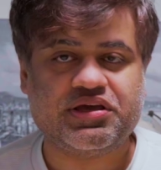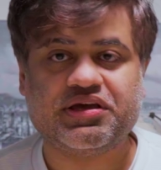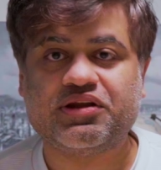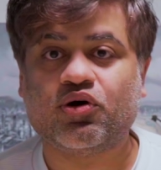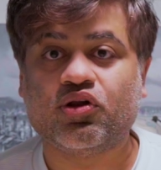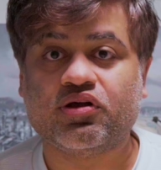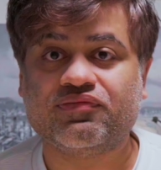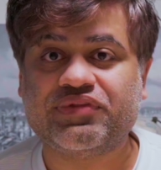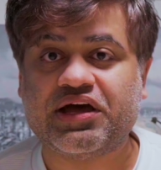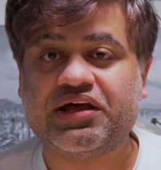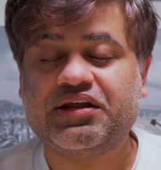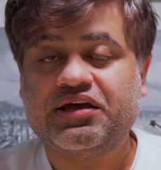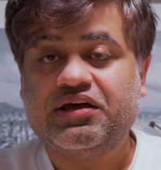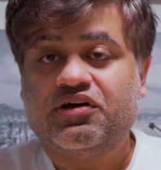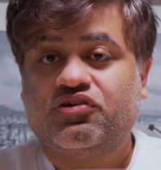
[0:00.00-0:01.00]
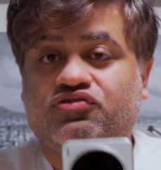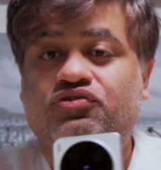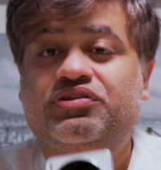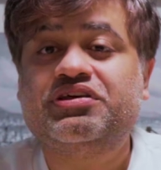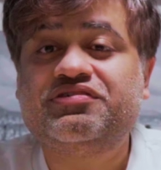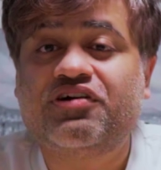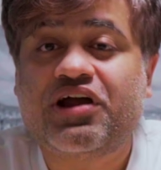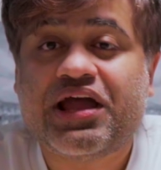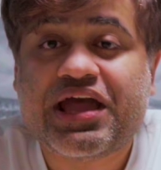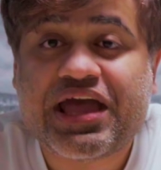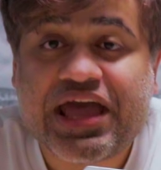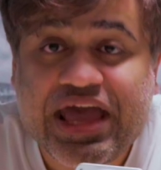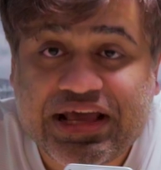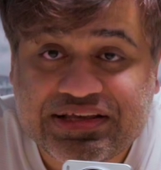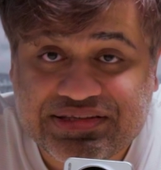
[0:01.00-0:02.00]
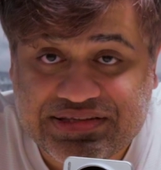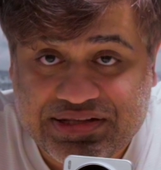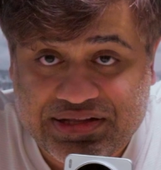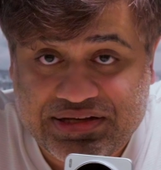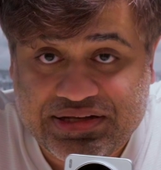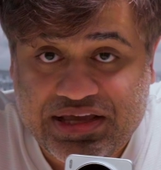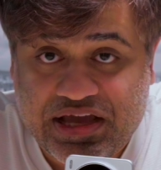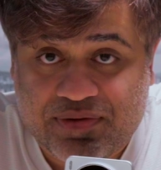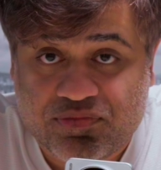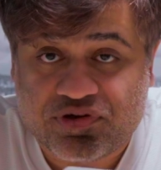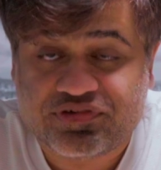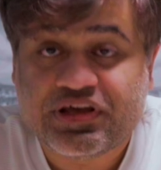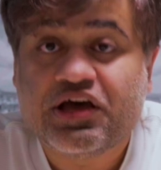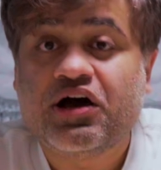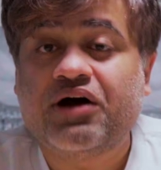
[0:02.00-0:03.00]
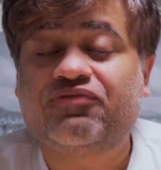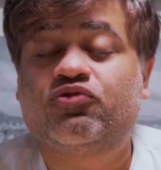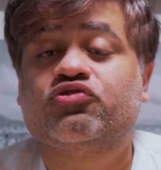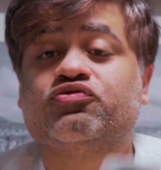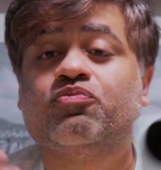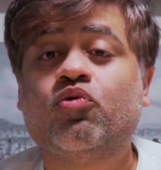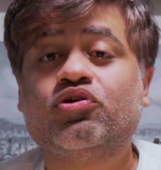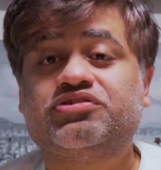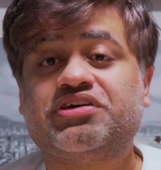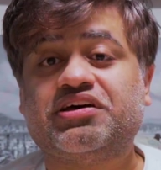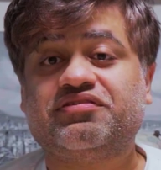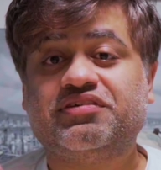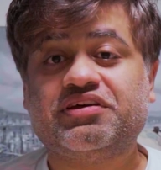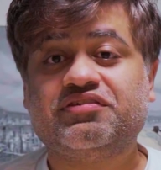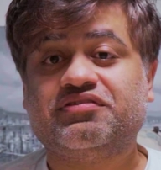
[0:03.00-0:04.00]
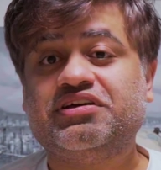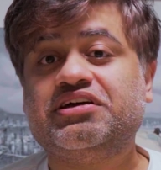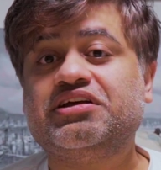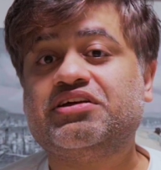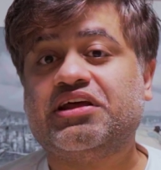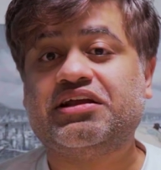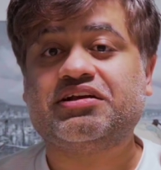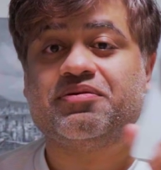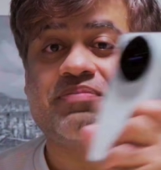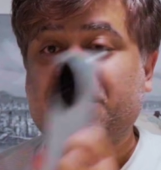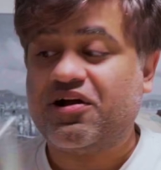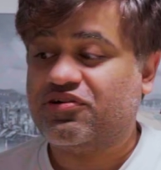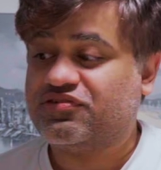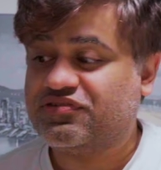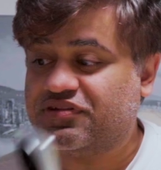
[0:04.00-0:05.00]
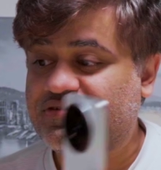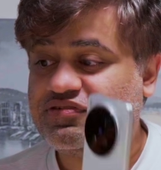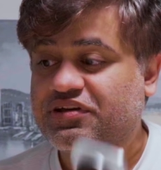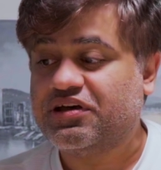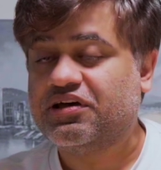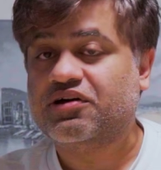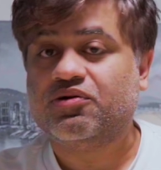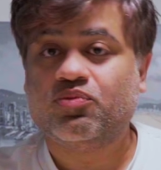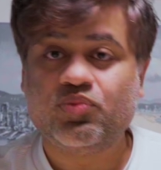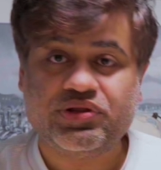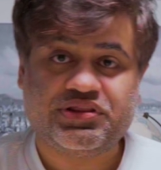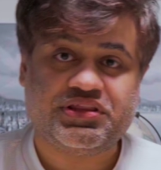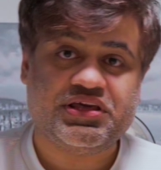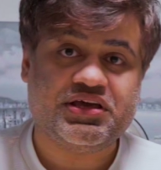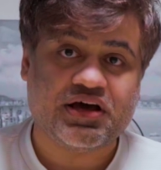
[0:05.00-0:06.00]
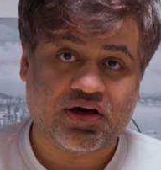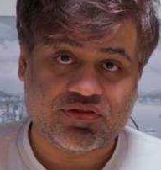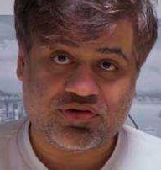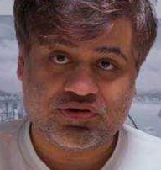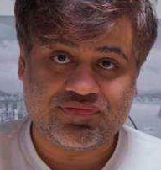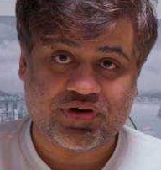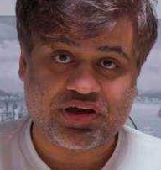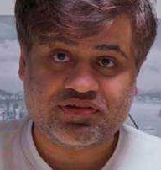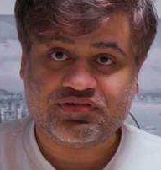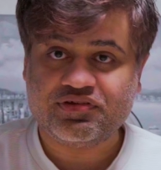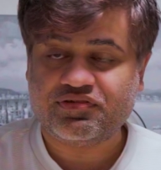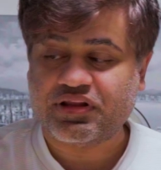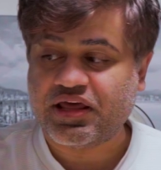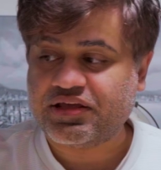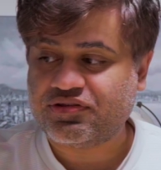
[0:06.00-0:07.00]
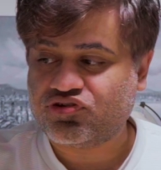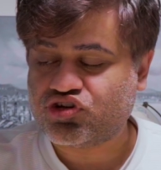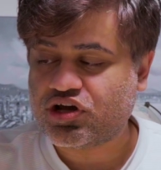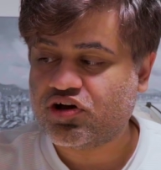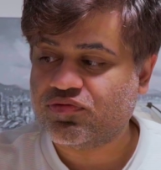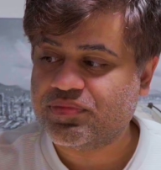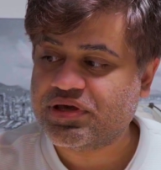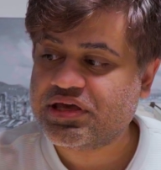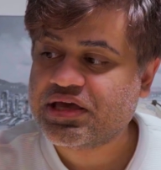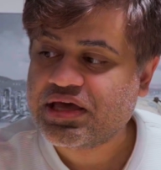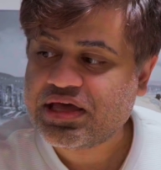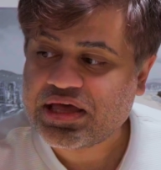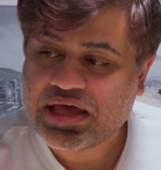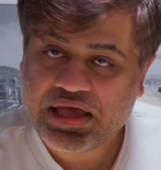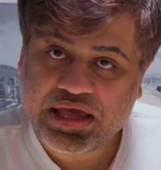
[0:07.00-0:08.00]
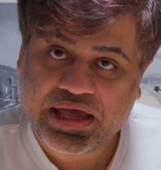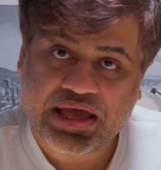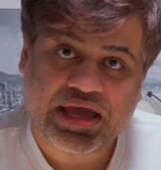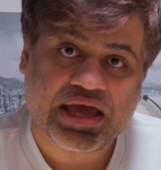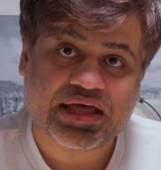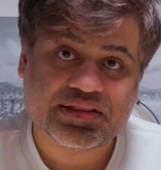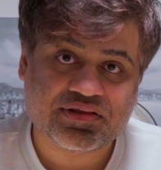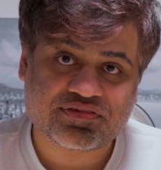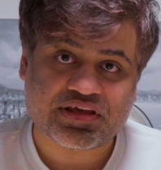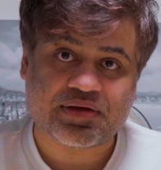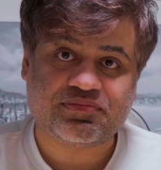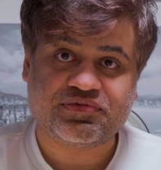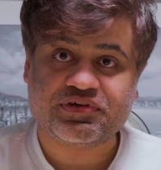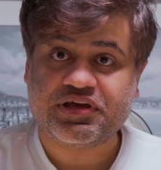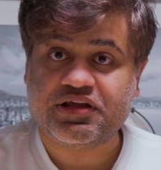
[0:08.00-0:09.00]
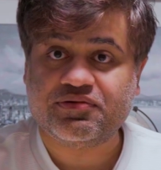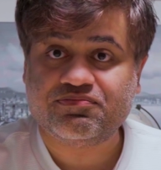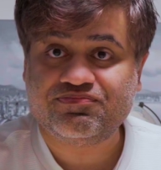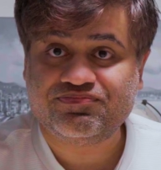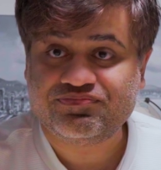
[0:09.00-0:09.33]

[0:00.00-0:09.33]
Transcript: and all of that. So these are excellent cameras. Of course, more testing is needed and comparisons with the other devices like the Xiaomi and the Samsung, and